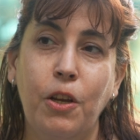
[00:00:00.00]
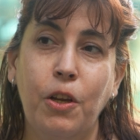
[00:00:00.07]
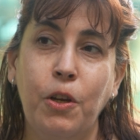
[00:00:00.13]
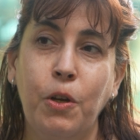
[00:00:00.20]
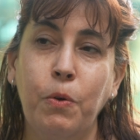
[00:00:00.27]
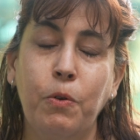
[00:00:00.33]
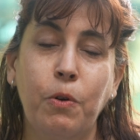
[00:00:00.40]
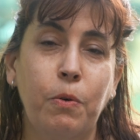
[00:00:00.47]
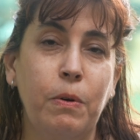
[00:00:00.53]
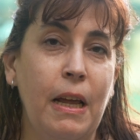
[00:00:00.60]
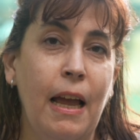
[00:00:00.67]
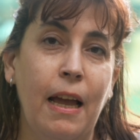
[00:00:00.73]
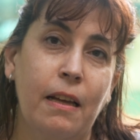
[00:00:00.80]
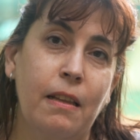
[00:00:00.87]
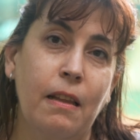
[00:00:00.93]
you don't
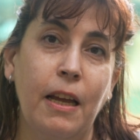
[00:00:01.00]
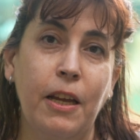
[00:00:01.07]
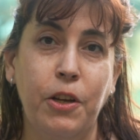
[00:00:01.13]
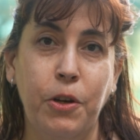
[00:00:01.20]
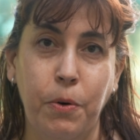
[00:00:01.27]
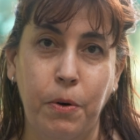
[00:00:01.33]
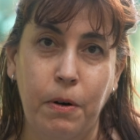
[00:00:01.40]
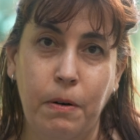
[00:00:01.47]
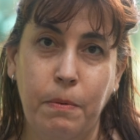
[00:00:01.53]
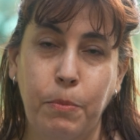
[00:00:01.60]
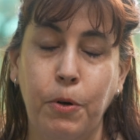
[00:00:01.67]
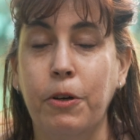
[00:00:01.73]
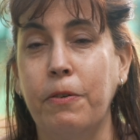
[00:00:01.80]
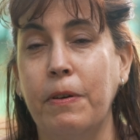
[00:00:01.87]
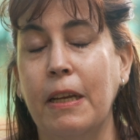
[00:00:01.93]
act like you're
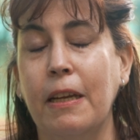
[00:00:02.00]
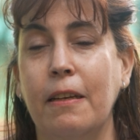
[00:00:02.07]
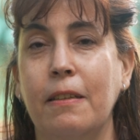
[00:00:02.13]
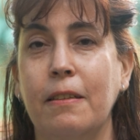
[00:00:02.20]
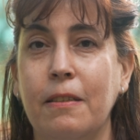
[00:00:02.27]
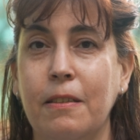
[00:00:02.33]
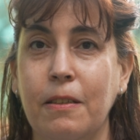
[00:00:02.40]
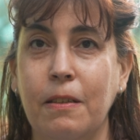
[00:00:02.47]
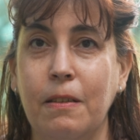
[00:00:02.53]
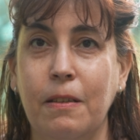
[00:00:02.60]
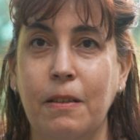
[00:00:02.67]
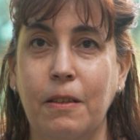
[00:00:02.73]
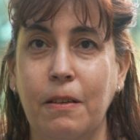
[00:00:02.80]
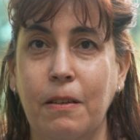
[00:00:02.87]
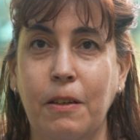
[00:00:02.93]
Puerto Rican.
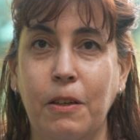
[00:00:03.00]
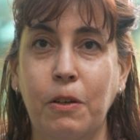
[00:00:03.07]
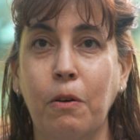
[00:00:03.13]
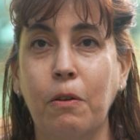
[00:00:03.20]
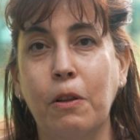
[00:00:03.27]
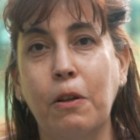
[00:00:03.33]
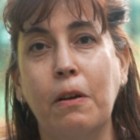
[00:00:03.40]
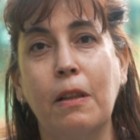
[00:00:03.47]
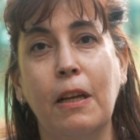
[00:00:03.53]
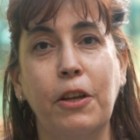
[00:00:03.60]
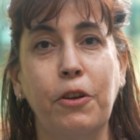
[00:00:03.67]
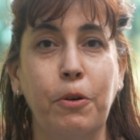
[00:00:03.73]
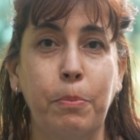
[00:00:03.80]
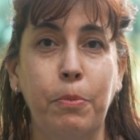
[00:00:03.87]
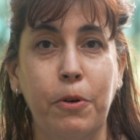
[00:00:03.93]
You don't look
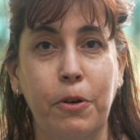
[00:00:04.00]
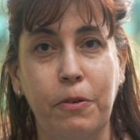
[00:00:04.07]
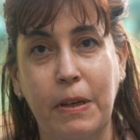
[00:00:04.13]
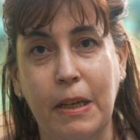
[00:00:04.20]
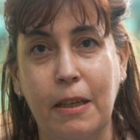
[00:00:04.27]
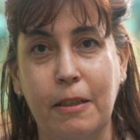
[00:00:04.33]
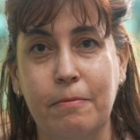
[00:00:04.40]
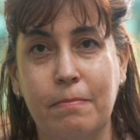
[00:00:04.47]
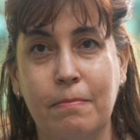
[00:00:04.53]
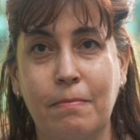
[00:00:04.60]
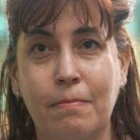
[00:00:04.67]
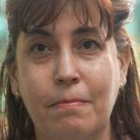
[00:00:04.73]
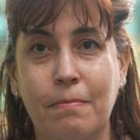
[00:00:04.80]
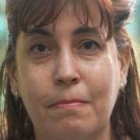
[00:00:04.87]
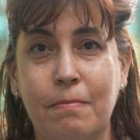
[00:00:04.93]
like you're Puerto Rican.
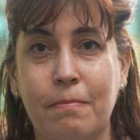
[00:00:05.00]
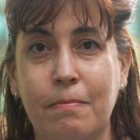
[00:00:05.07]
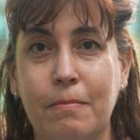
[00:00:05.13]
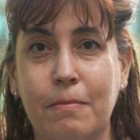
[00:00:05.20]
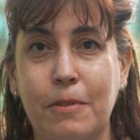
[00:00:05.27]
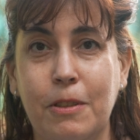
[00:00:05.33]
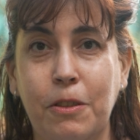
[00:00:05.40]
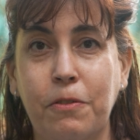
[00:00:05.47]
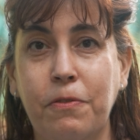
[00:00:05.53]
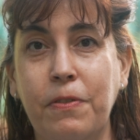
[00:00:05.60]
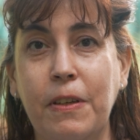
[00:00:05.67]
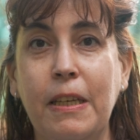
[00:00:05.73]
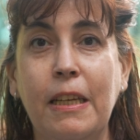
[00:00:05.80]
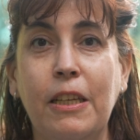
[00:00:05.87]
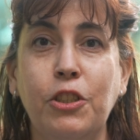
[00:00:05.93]
You
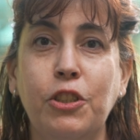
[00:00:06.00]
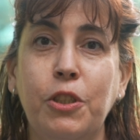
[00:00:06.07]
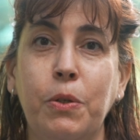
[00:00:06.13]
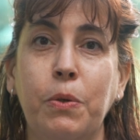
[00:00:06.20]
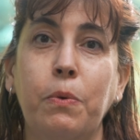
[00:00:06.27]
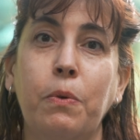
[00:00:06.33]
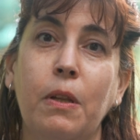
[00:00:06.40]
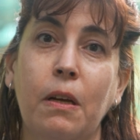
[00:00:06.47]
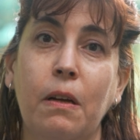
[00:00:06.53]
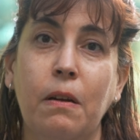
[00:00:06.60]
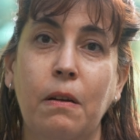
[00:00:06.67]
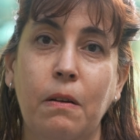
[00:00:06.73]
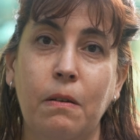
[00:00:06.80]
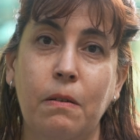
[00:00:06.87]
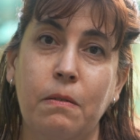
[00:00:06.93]
fit into the
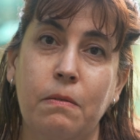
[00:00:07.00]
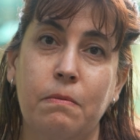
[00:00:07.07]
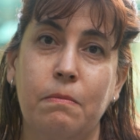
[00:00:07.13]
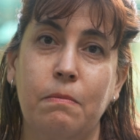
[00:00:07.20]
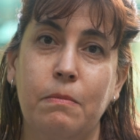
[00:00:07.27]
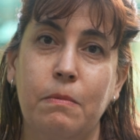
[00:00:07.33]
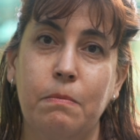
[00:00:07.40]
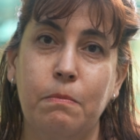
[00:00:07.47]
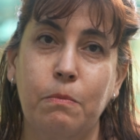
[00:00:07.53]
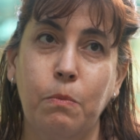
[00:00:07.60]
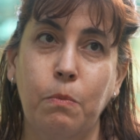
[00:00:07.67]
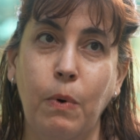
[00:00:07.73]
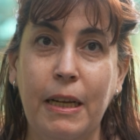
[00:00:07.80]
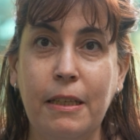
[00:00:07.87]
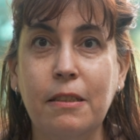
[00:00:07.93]

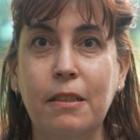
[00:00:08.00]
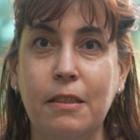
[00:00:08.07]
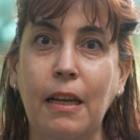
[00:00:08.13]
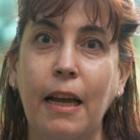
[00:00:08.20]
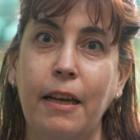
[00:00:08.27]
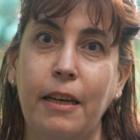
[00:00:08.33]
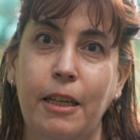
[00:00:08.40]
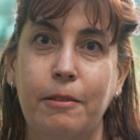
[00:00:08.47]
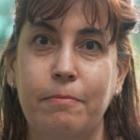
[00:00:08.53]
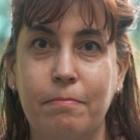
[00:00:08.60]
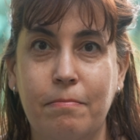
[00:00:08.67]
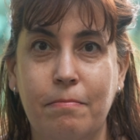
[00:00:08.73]
white society.